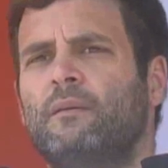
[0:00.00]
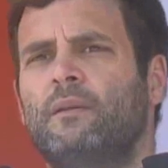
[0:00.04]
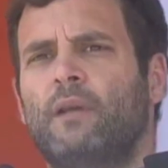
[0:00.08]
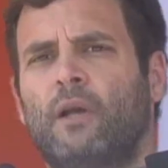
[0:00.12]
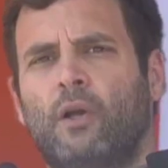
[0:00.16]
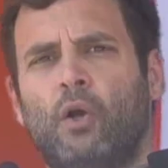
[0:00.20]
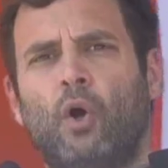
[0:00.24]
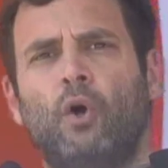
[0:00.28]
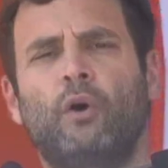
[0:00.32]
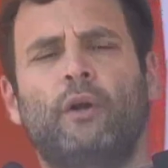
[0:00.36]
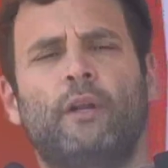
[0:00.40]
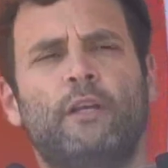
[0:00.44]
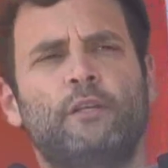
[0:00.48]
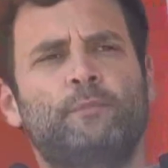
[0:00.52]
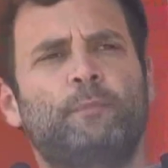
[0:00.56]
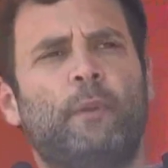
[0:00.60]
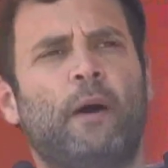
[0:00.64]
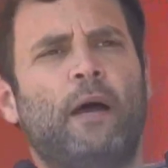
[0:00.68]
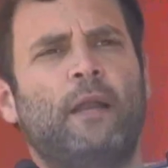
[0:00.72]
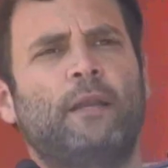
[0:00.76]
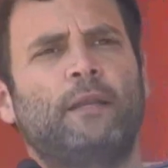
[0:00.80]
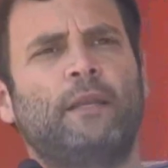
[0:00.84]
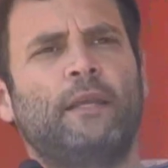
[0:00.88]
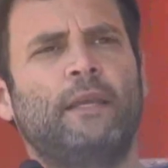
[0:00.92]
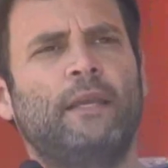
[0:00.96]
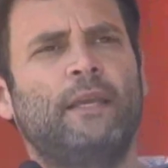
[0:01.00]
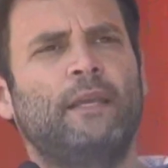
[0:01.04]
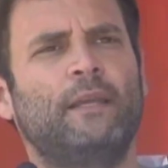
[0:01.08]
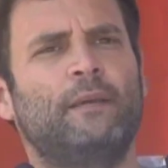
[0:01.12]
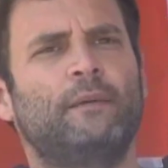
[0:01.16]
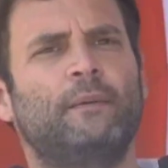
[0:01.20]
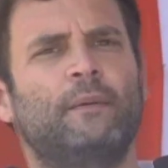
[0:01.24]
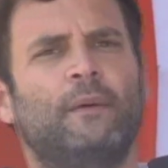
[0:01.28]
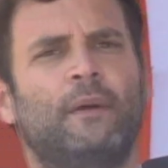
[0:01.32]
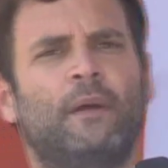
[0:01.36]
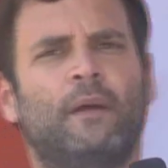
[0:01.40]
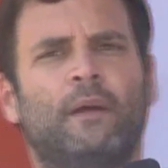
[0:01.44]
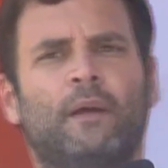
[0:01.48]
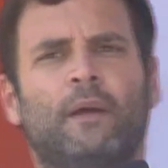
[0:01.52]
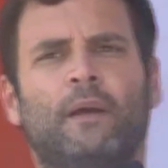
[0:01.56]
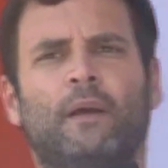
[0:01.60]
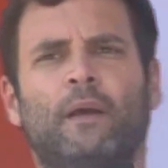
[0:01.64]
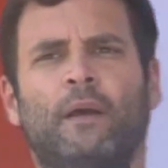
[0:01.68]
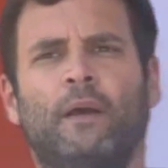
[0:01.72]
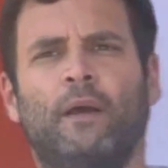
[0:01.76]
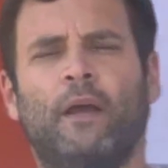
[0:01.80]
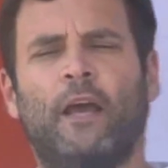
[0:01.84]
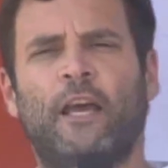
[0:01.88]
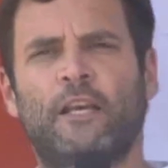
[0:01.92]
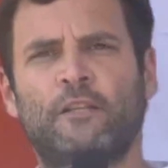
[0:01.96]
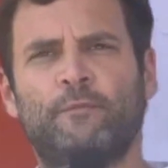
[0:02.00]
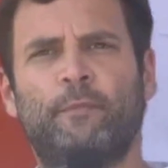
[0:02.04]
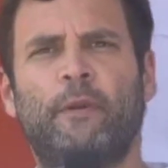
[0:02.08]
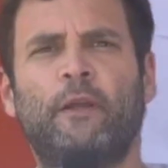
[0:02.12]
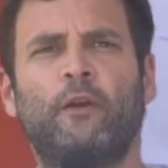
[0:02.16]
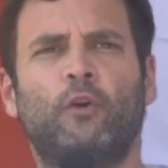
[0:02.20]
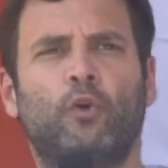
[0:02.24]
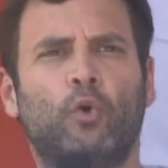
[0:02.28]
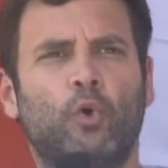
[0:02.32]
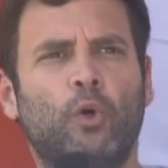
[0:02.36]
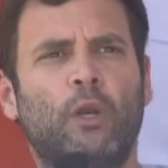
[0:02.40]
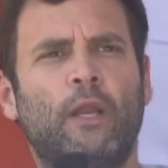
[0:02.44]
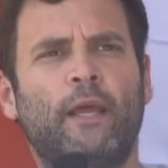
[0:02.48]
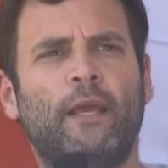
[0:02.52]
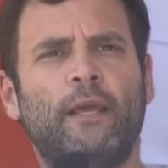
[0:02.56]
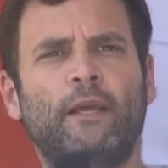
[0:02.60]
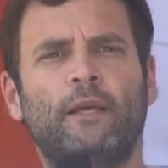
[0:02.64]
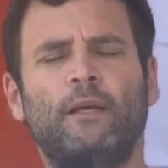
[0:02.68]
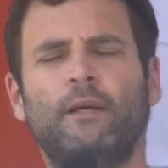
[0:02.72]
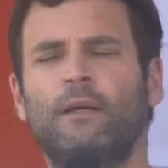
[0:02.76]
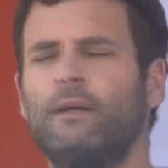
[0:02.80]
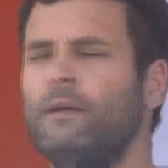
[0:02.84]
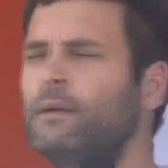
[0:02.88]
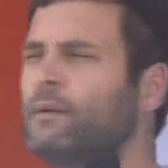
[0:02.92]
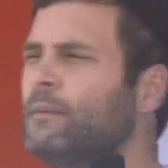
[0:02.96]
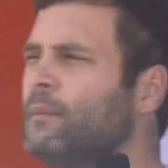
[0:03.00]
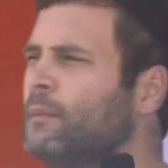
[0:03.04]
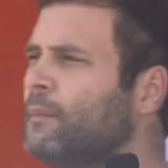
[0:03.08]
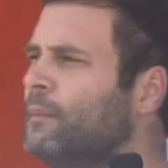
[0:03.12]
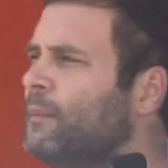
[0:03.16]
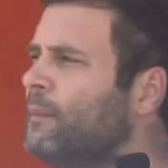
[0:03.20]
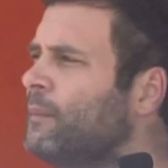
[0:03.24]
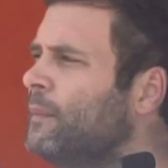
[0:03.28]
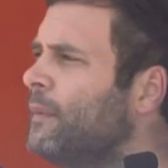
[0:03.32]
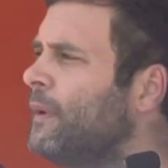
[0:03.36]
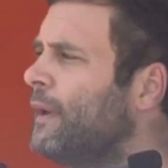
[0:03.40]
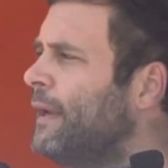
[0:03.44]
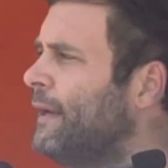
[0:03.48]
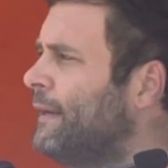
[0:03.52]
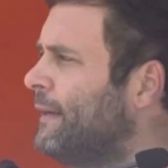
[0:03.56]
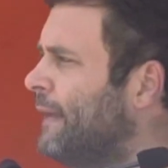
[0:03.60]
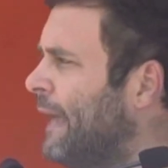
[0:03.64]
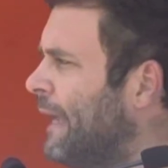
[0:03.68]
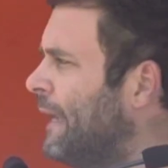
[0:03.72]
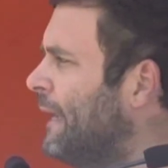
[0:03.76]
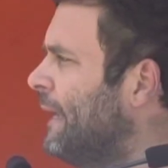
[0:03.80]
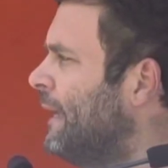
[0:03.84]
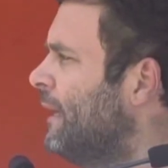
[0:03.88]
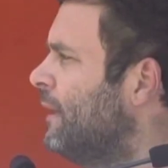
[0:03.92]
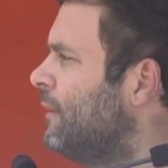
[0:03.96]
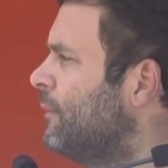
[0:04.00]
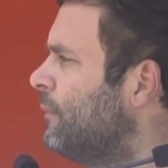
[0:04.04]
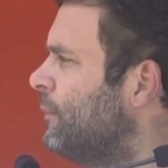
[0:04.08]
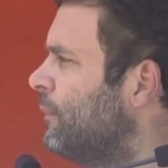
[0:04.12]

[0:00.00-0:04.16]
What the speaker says: the Congress party has been ruling in Delhi.